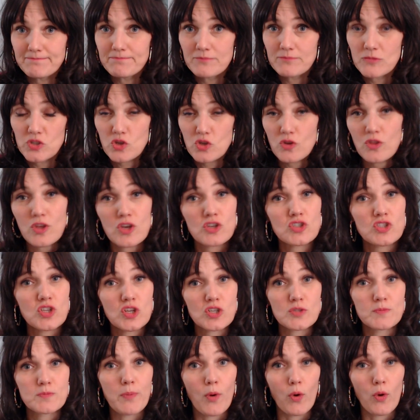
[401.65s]
So there's
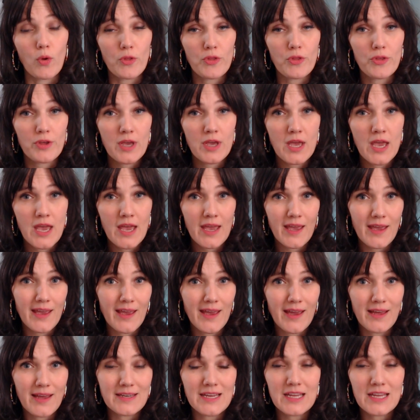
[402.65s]
both,
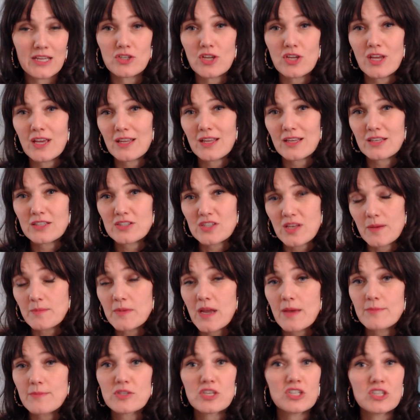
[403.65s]
and it
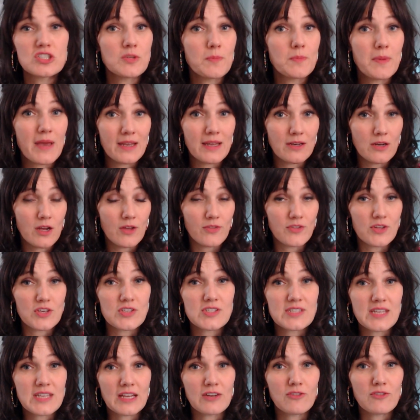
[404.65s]
sometimes can depend on the
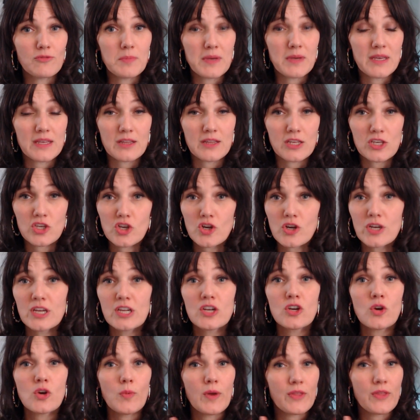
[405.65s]
state of being that you're in,
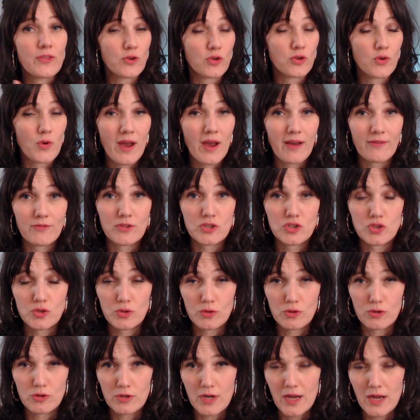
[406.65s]
or whether you have the
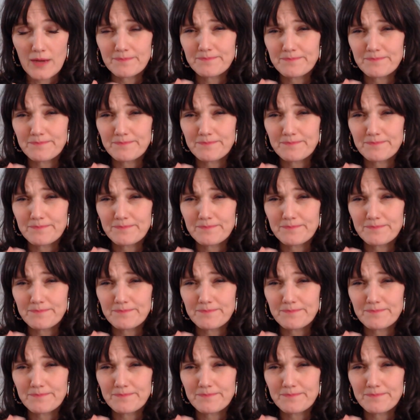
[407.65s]
truth or not.